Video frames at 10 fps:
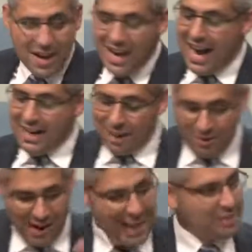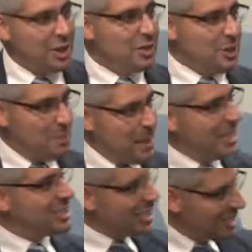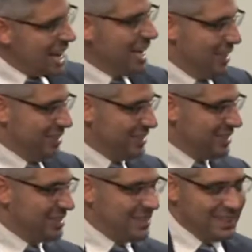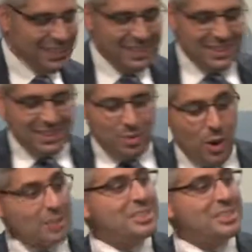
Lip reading: and it got right down to basic things. What's